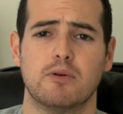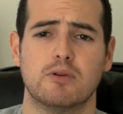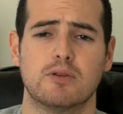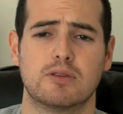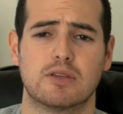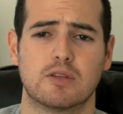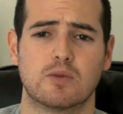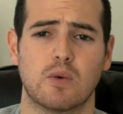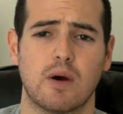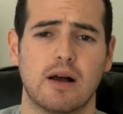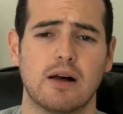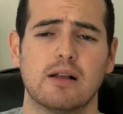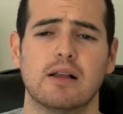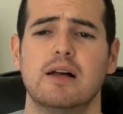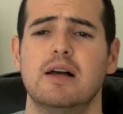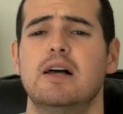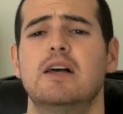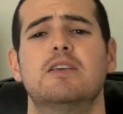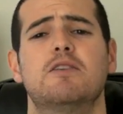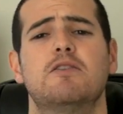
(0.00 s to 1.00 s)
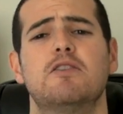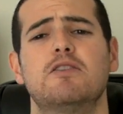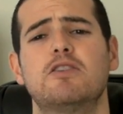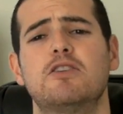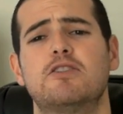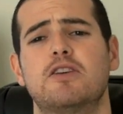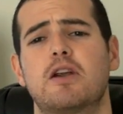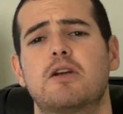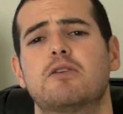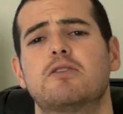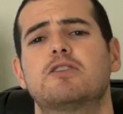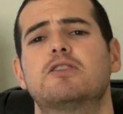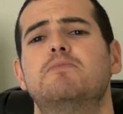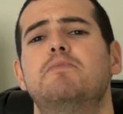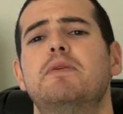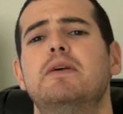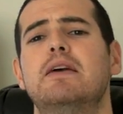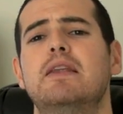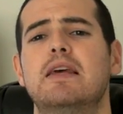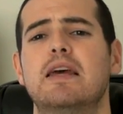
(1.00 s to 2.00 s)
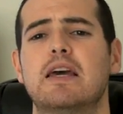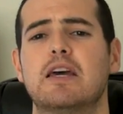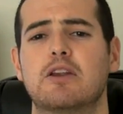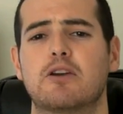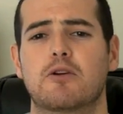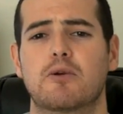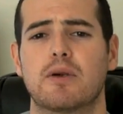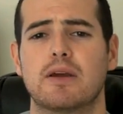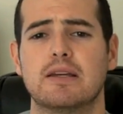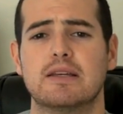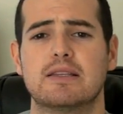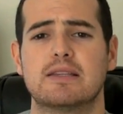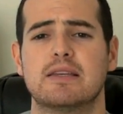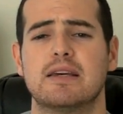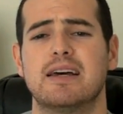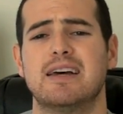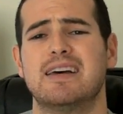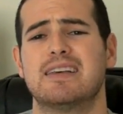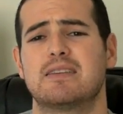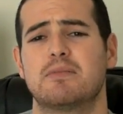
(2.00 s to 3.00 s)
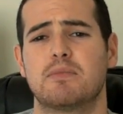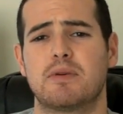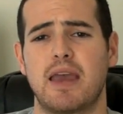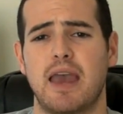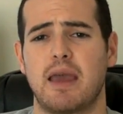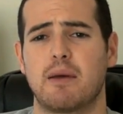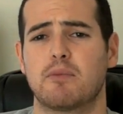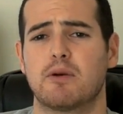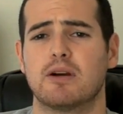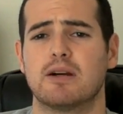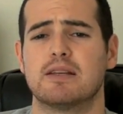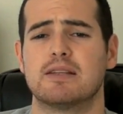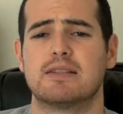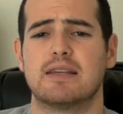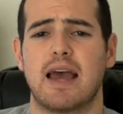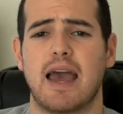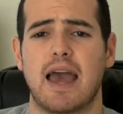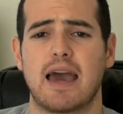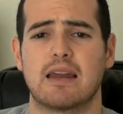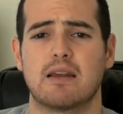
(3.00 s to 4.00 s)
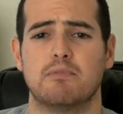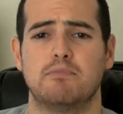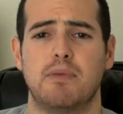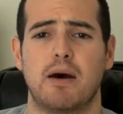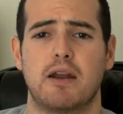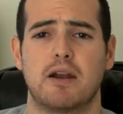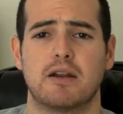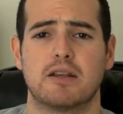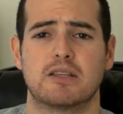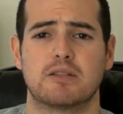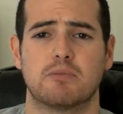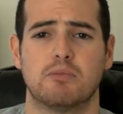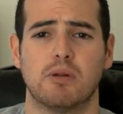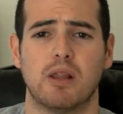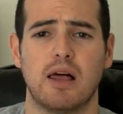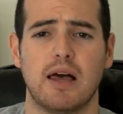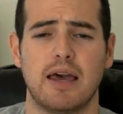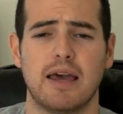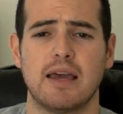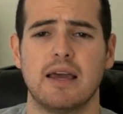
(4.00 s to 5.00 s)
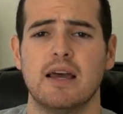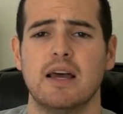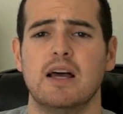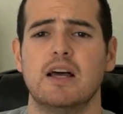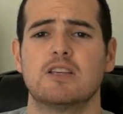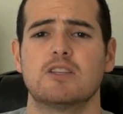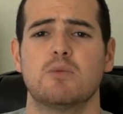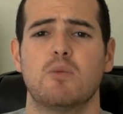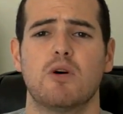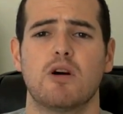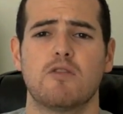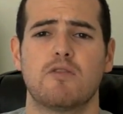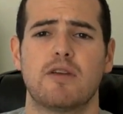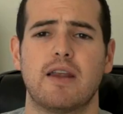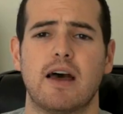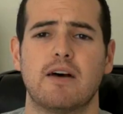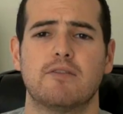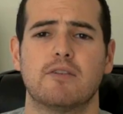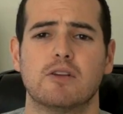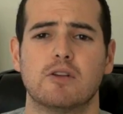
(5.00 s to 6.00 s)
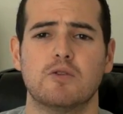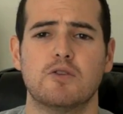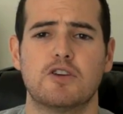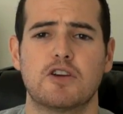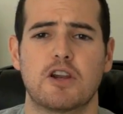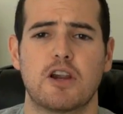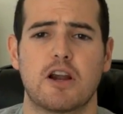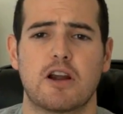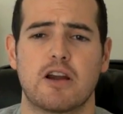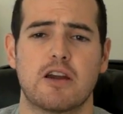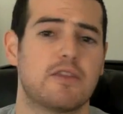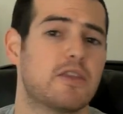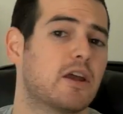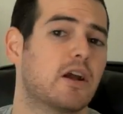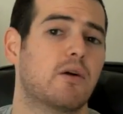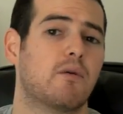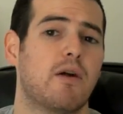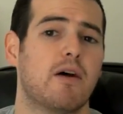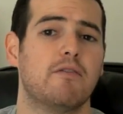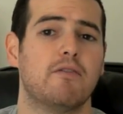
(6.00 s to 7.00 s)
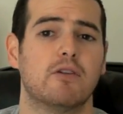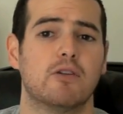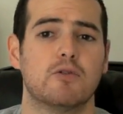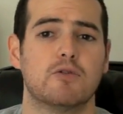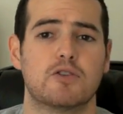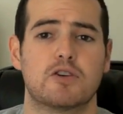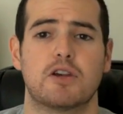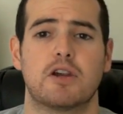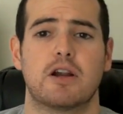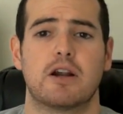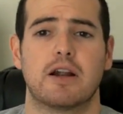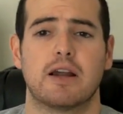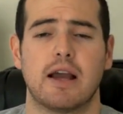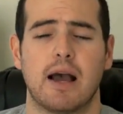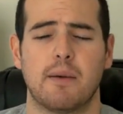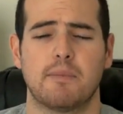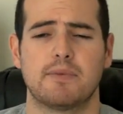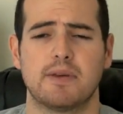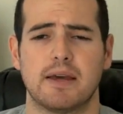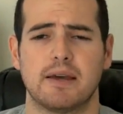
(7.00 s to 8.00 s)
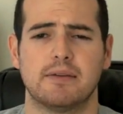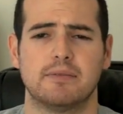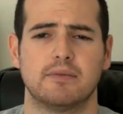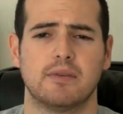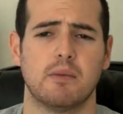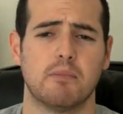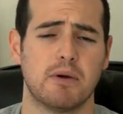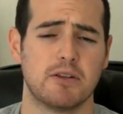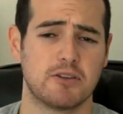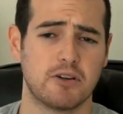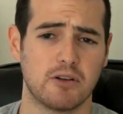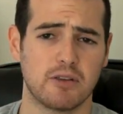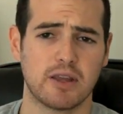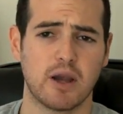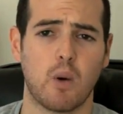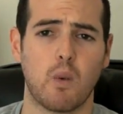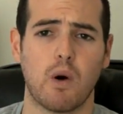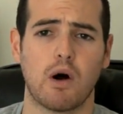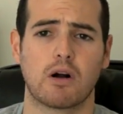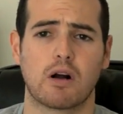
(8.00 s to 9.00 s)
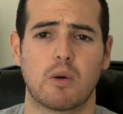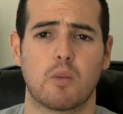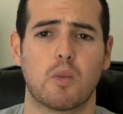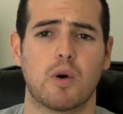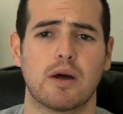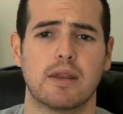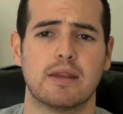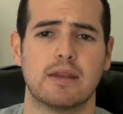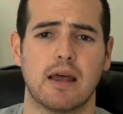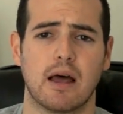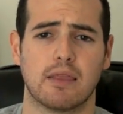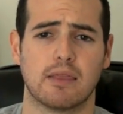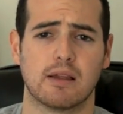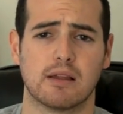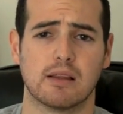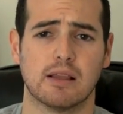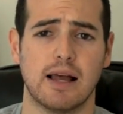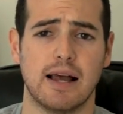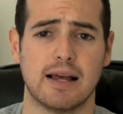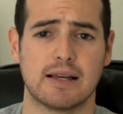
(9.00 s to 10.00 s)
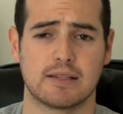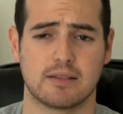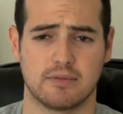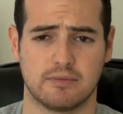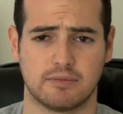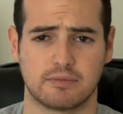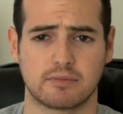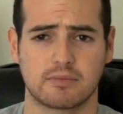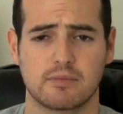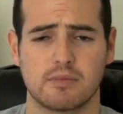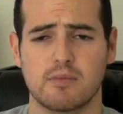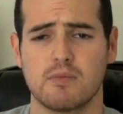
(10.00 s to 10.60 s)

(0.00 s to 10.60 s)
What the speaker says: boost as well, so just a general speed increase, some cameras, and a better display. So more of an evolutionary than a revolutionary update, but certainly a welcome one nonetheless.